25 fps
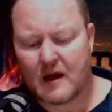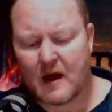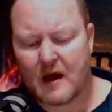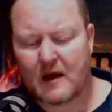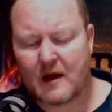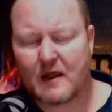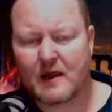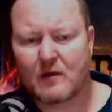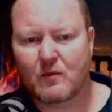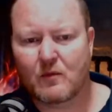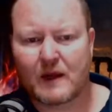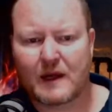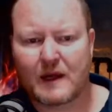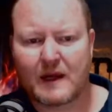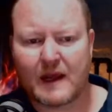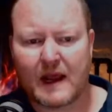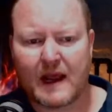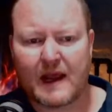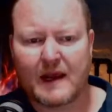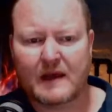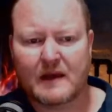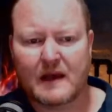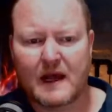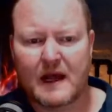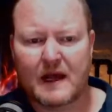I then went
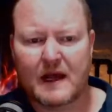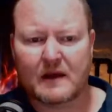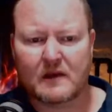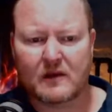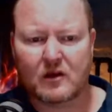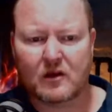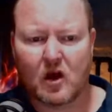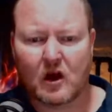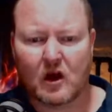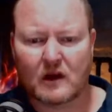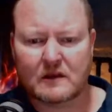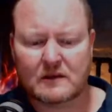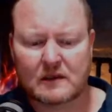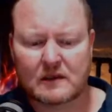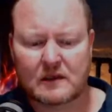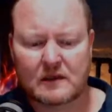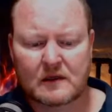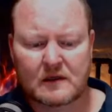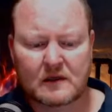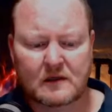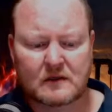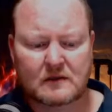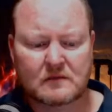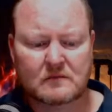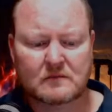ahead and got
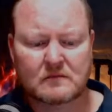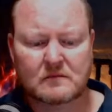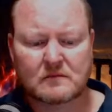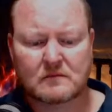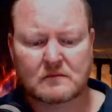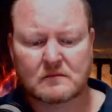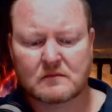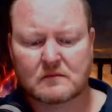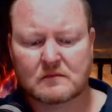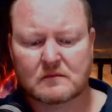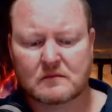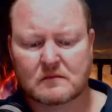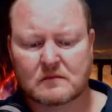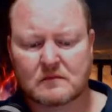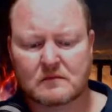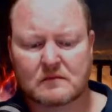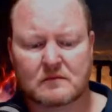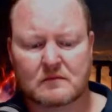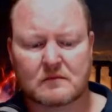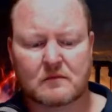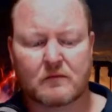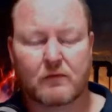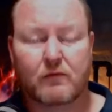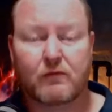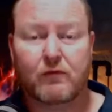
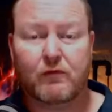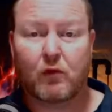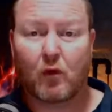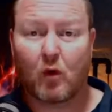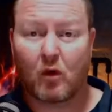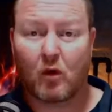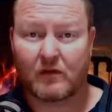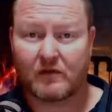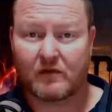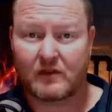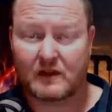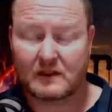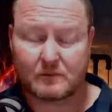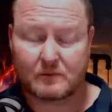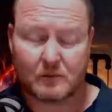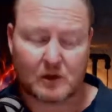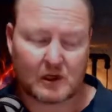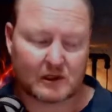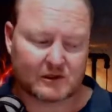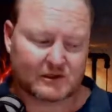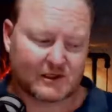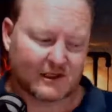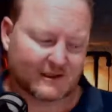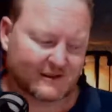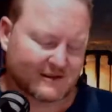four of these
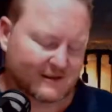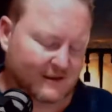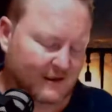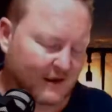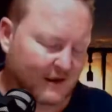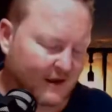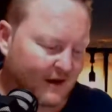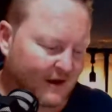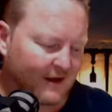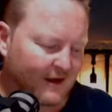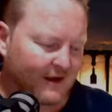brushes